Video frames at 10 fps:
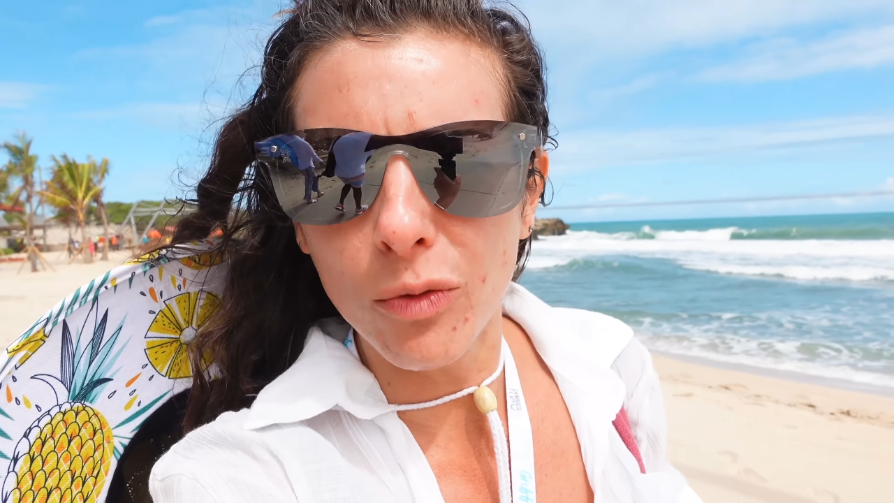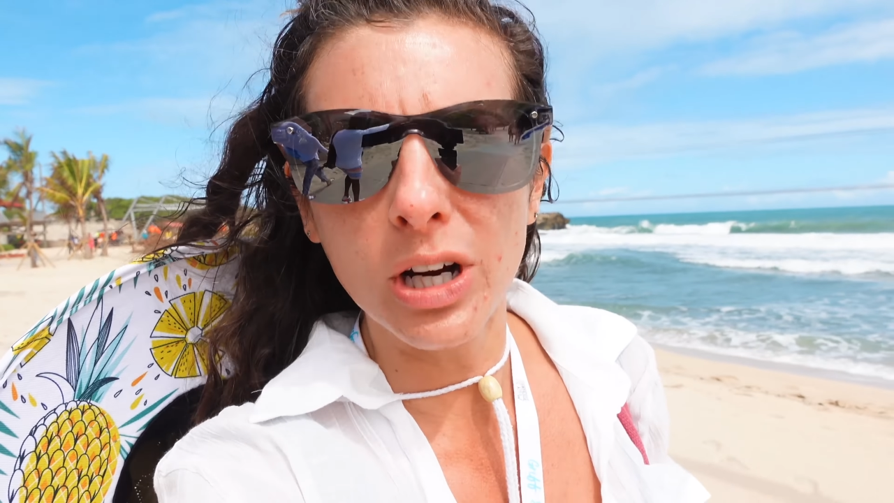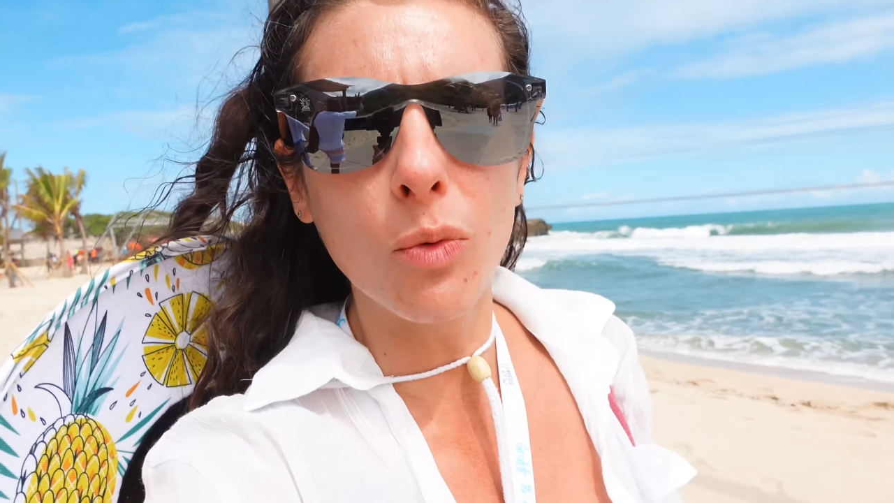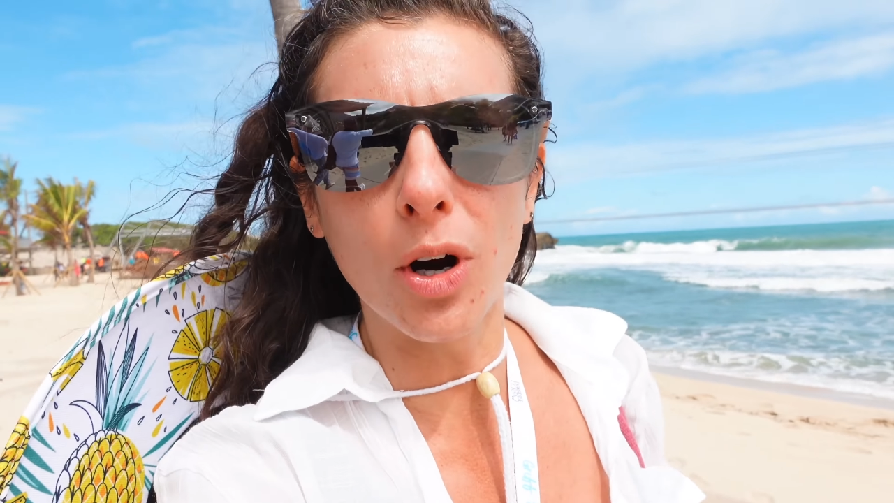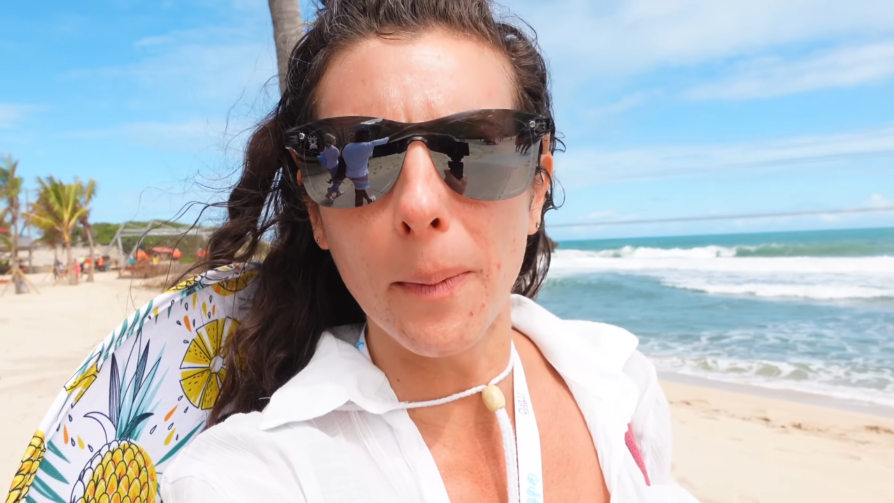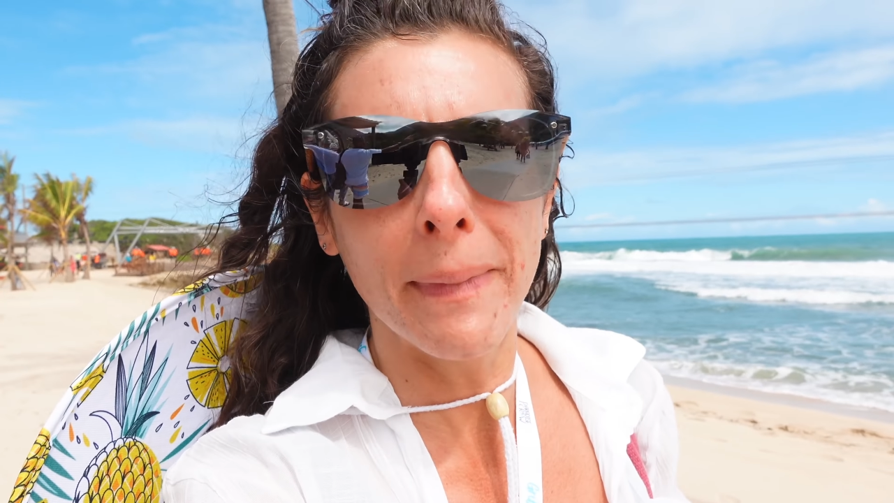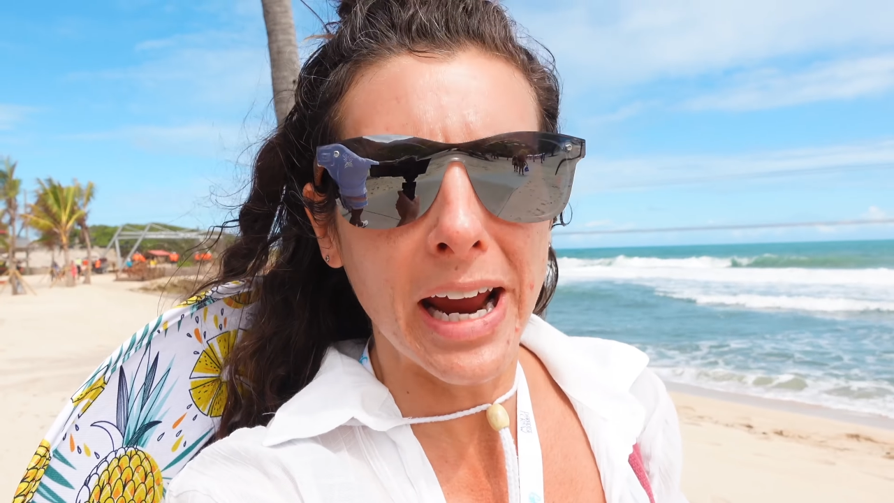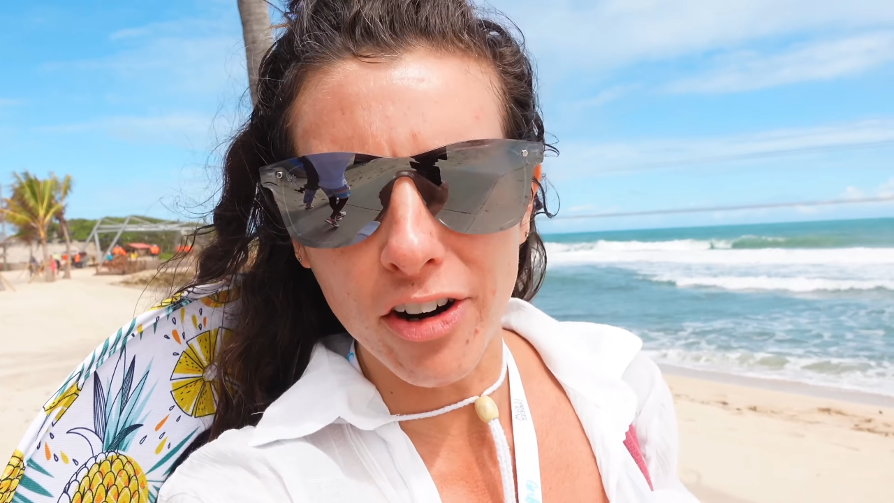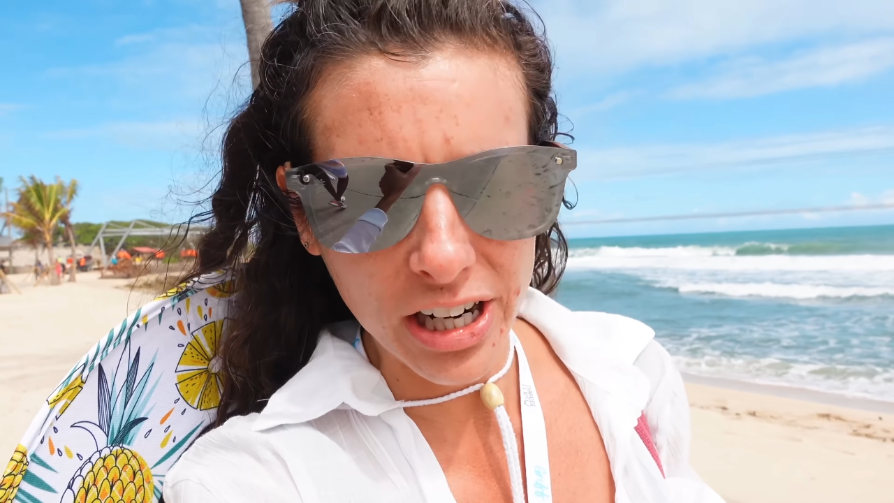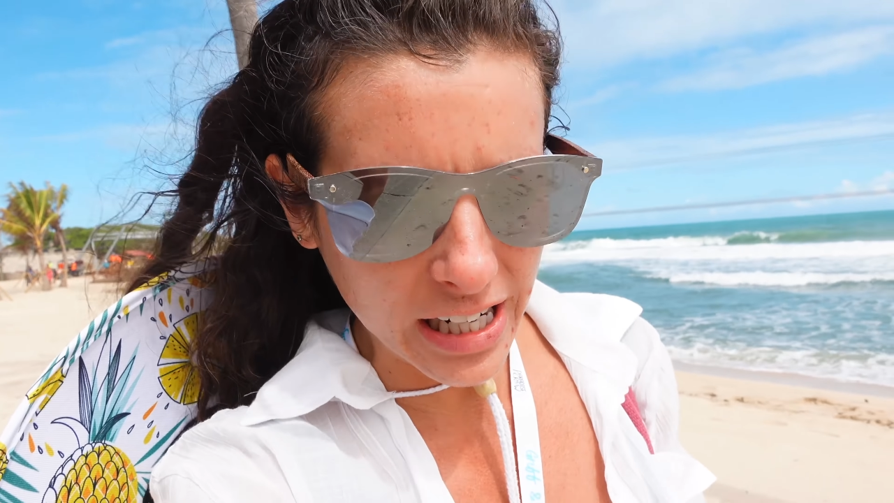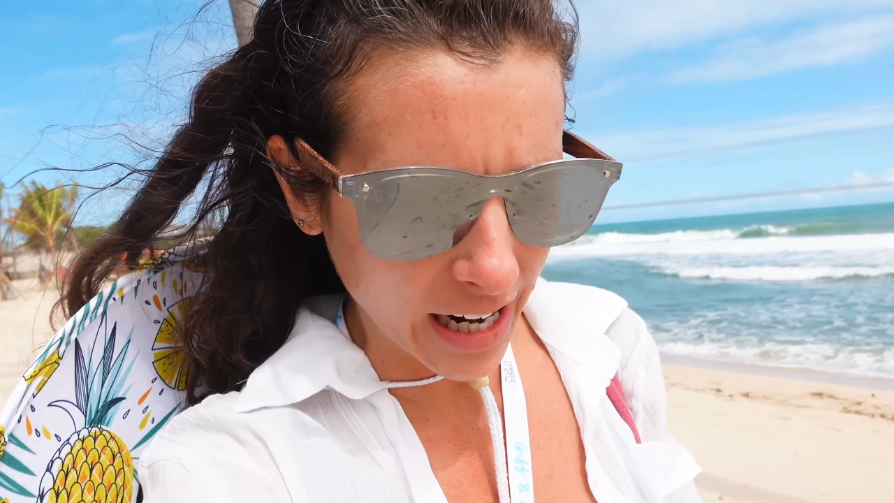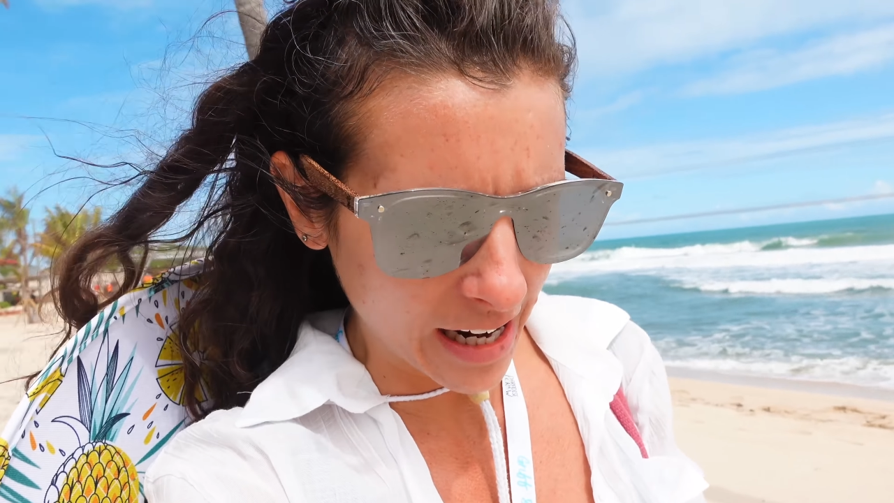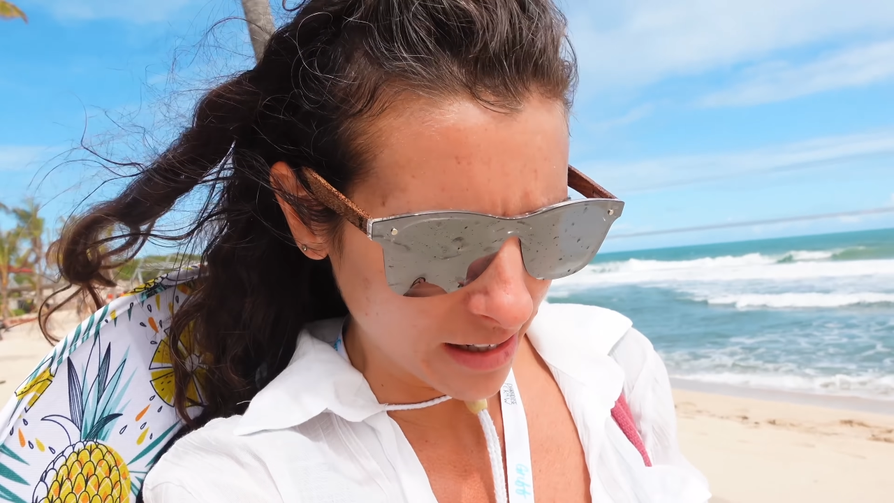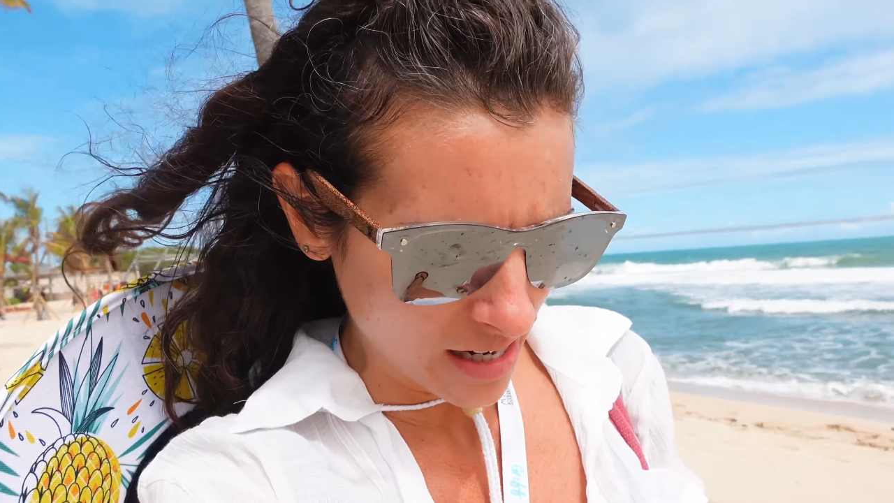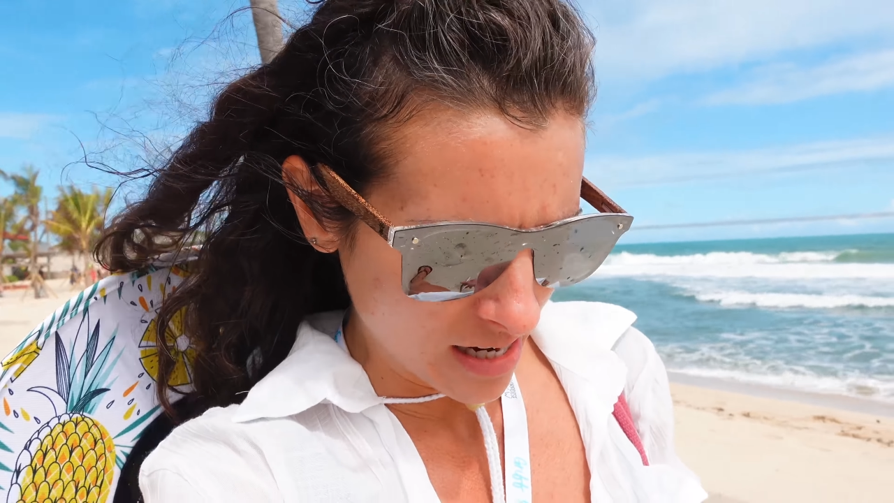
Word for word: we weren't married yet,